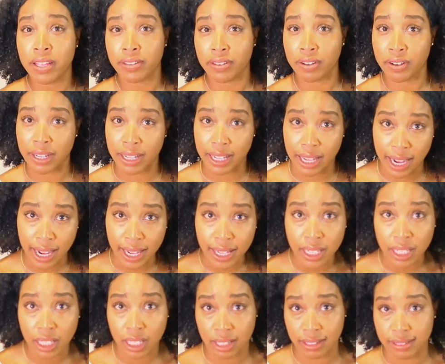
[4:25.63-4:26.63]
they're
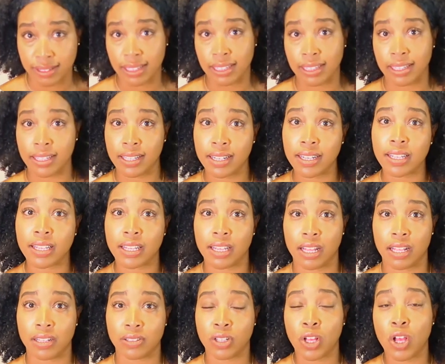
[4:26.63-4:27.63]
guiding us and leading
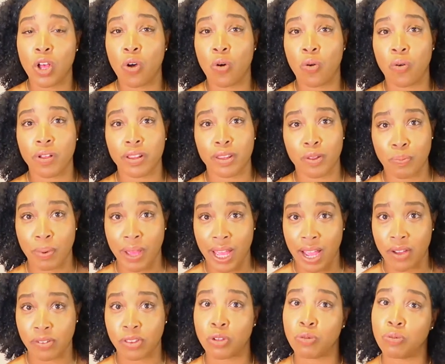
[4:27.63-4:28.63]
us on the
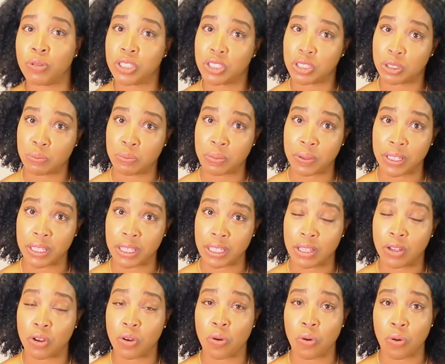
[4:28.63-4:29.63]
path that we should
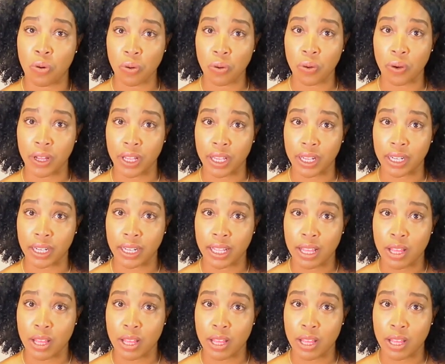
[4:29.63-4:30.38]
be on